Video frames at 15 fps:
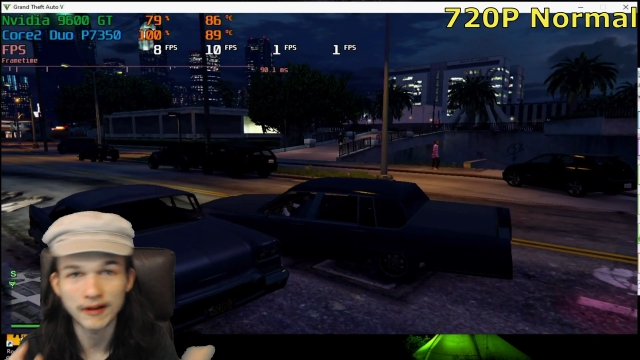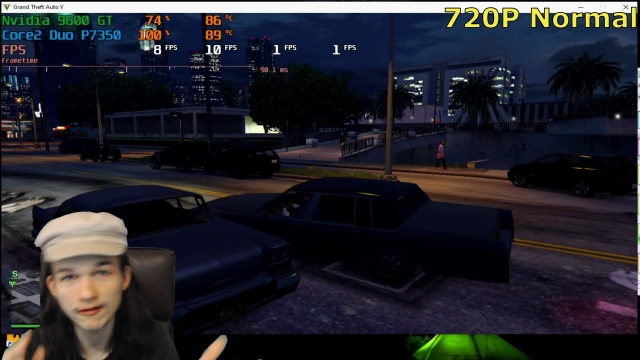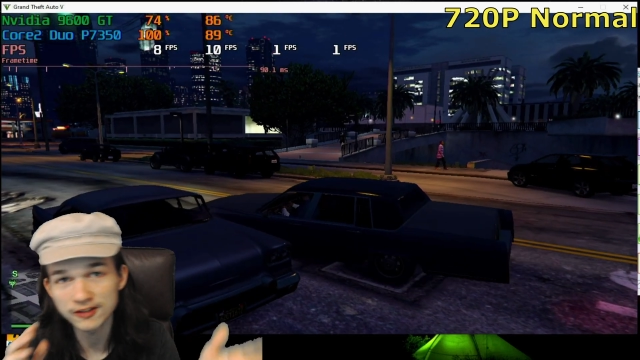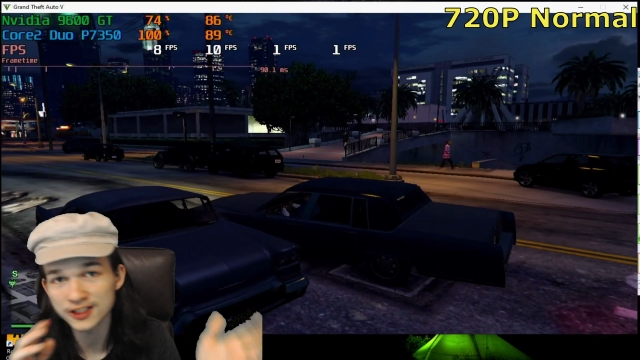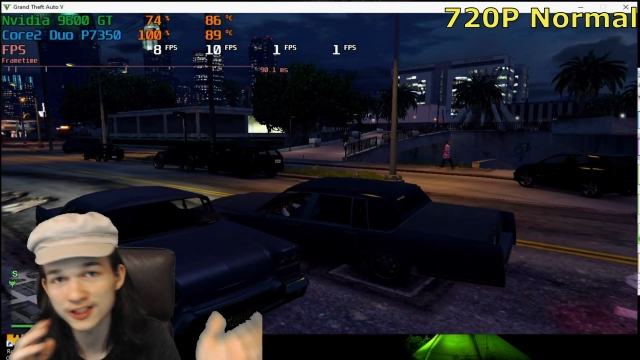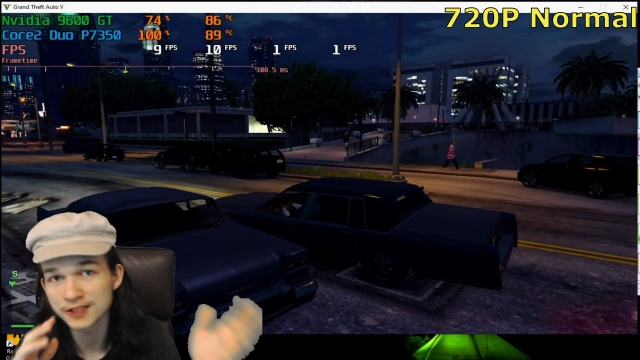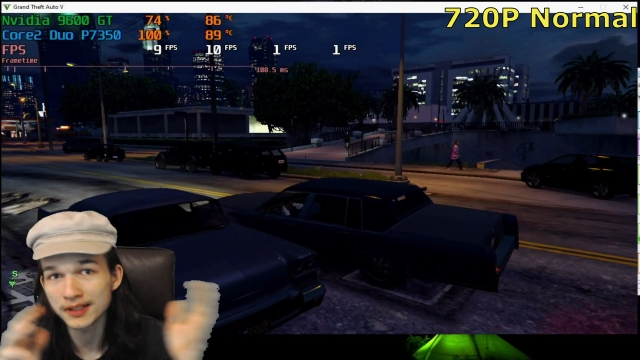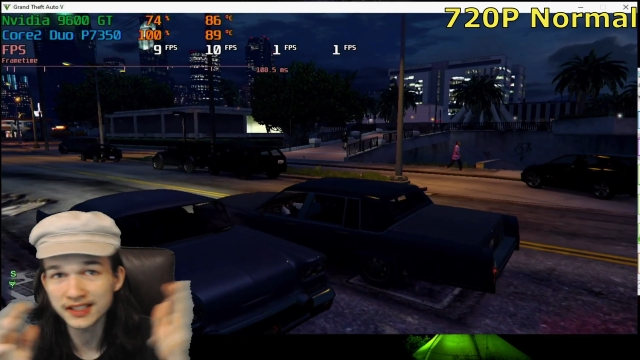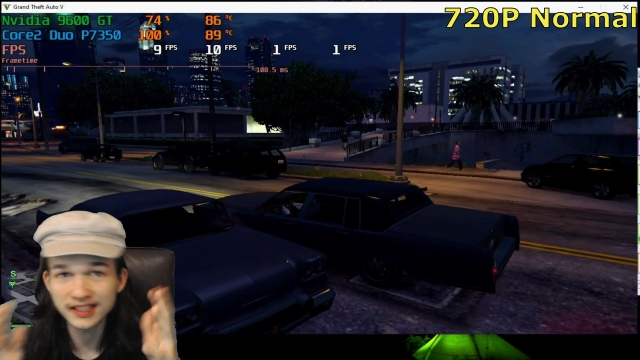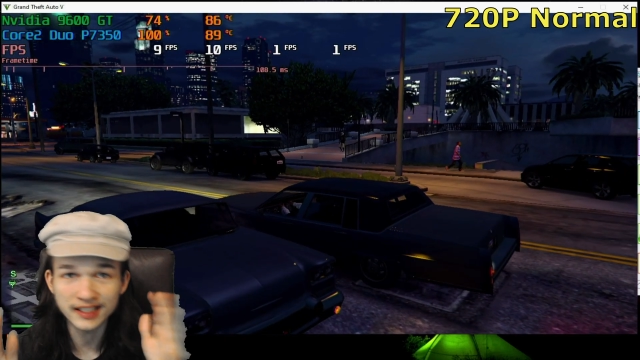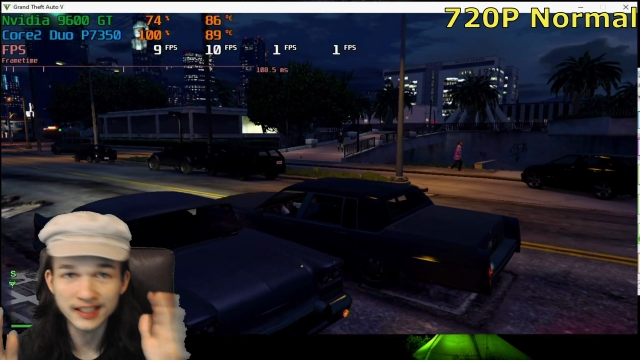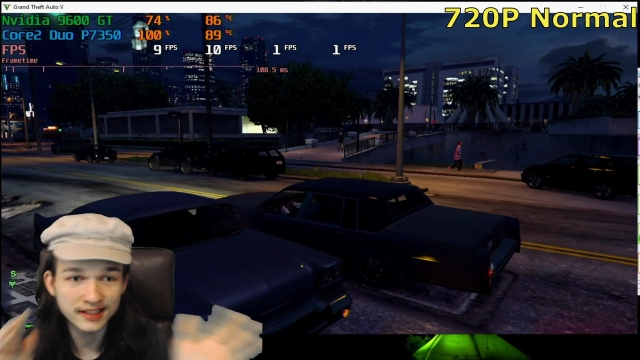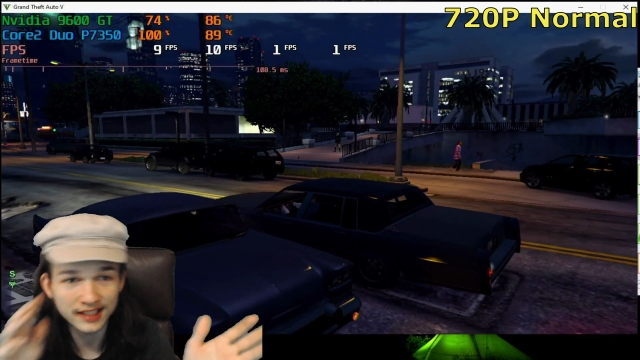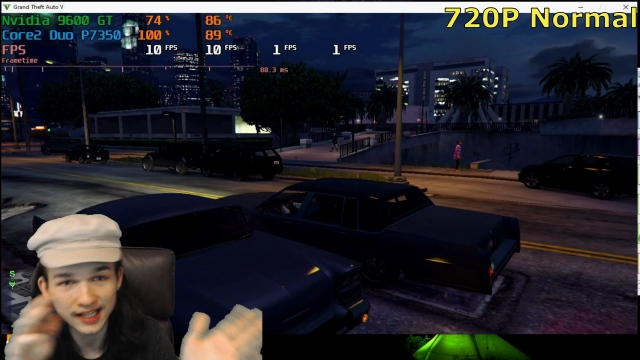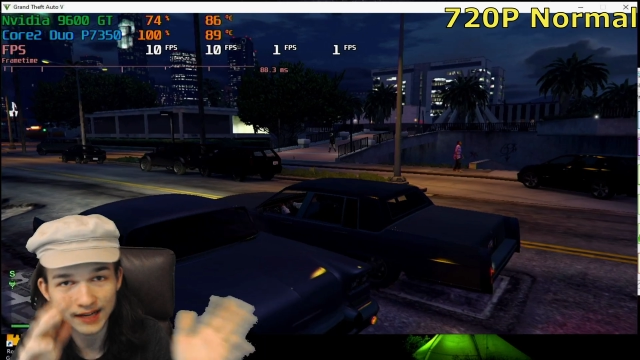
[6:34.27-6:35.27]
I was expecting
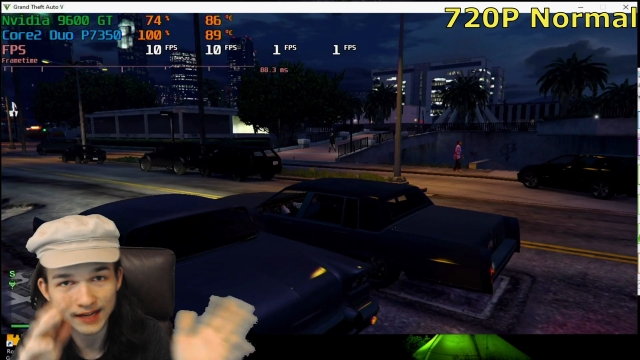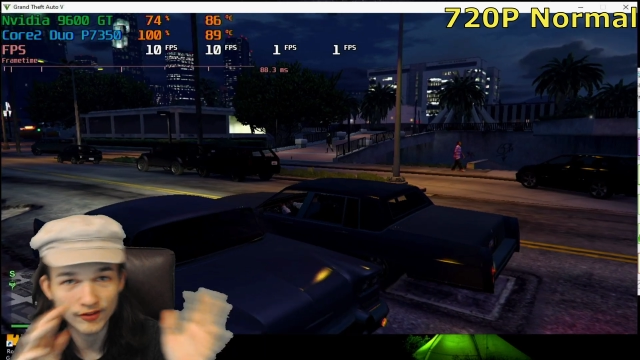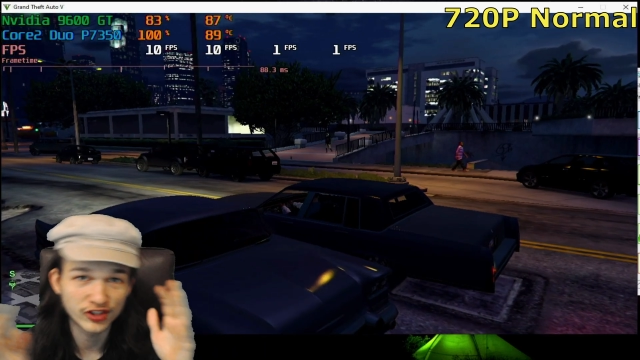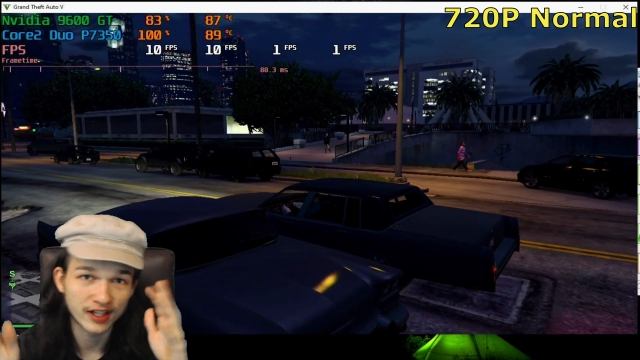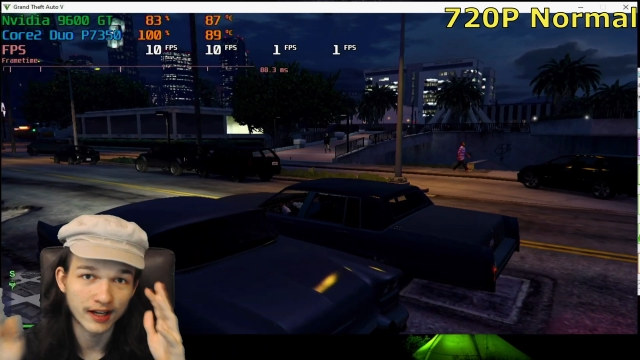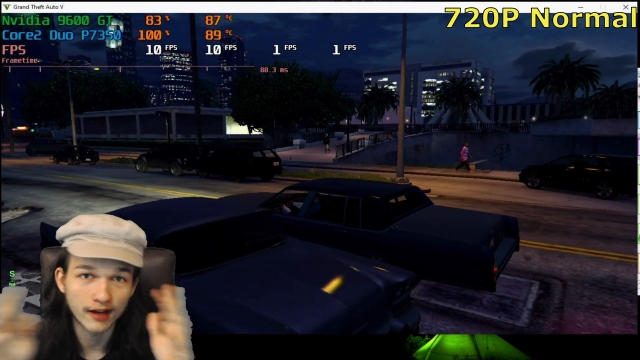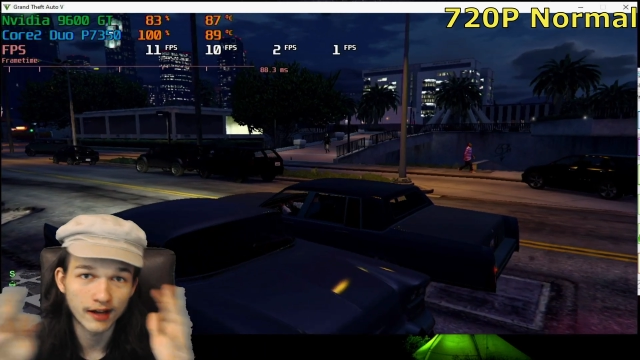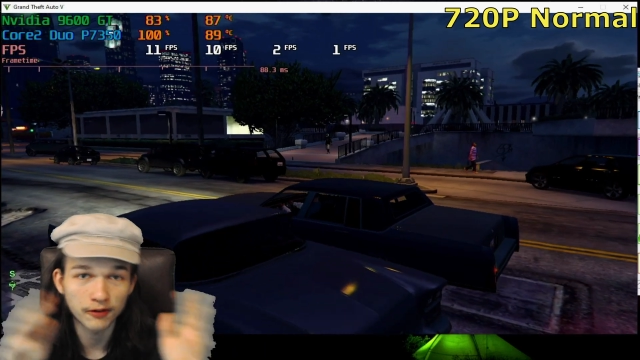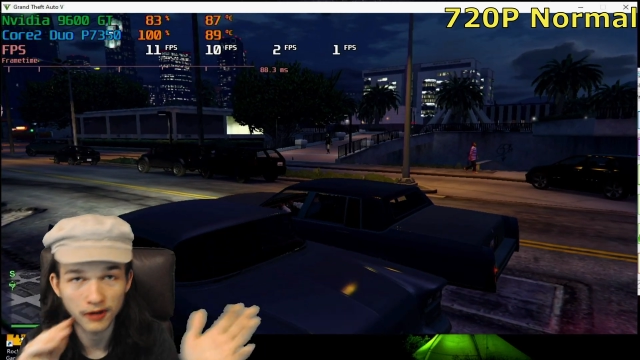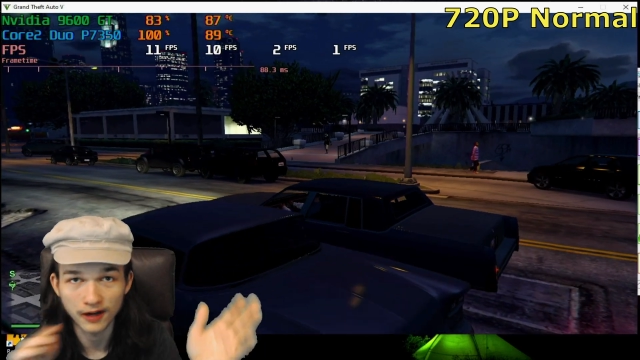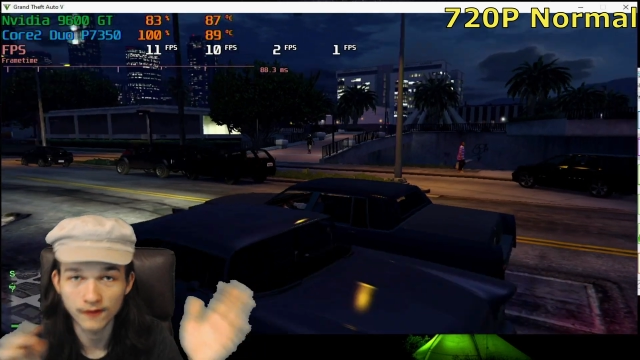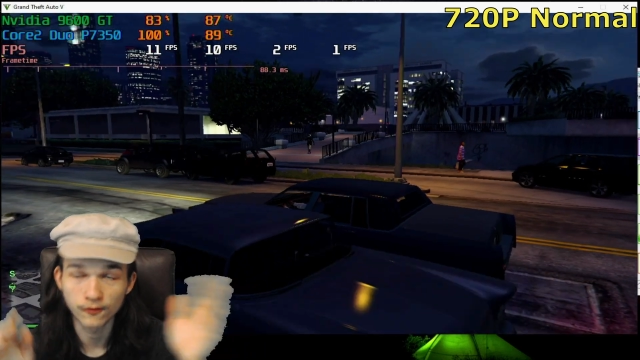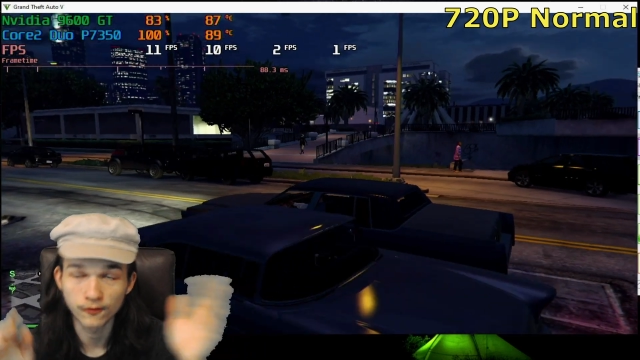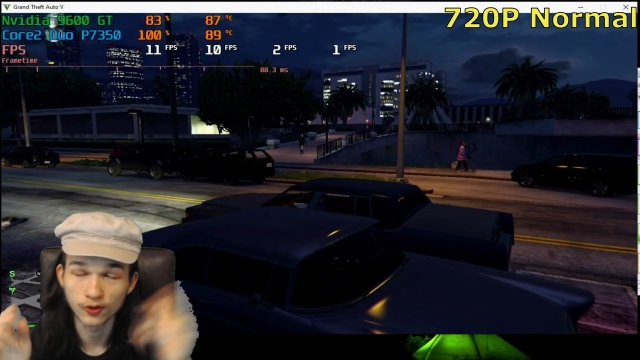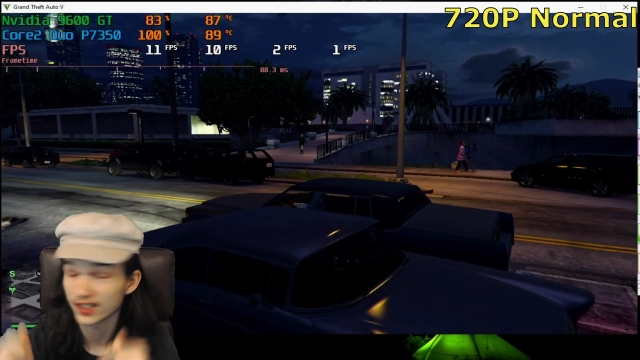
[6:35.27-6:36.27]
it to average out
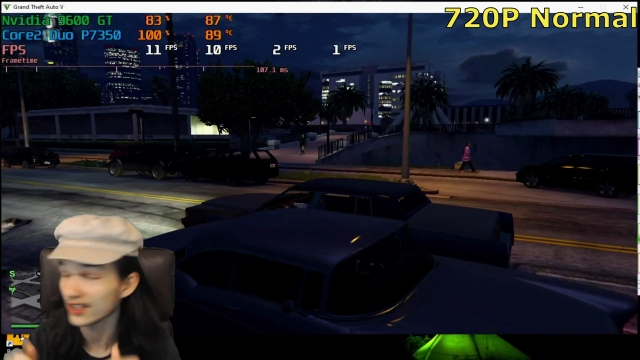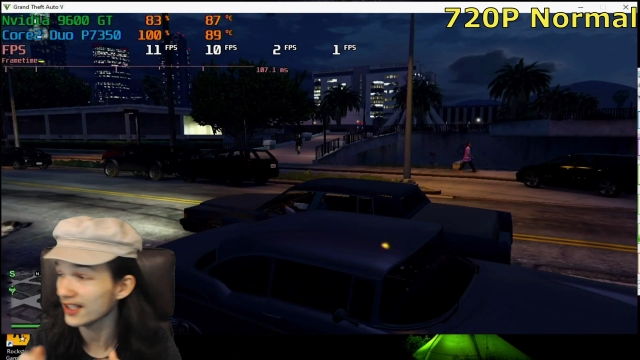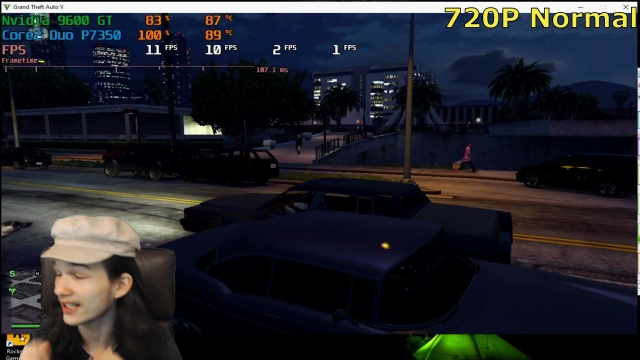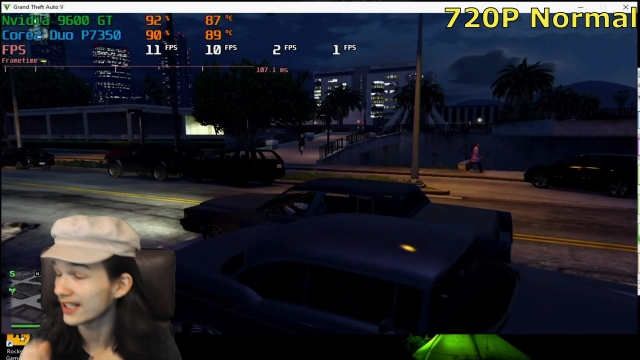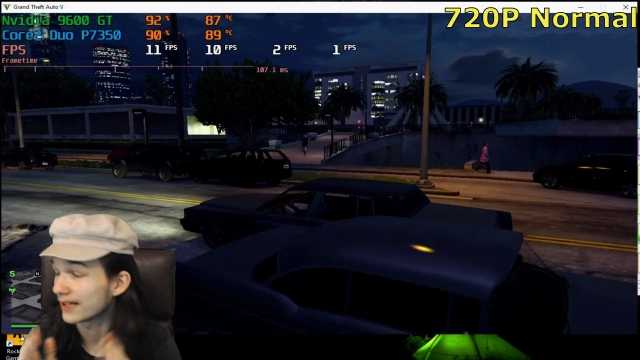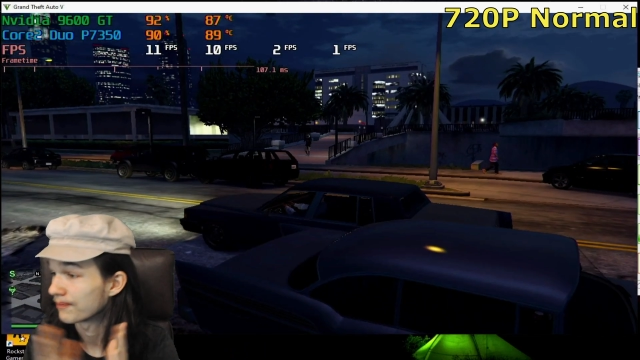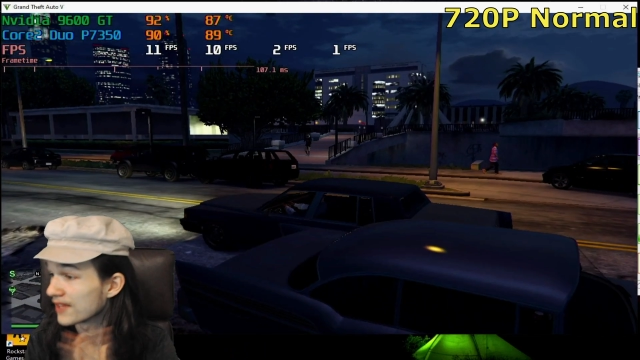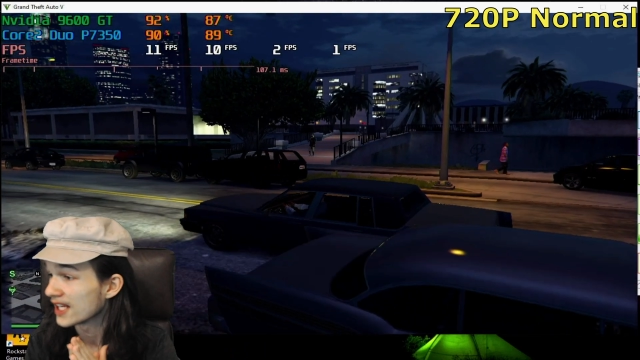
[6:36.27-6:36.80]
around 49.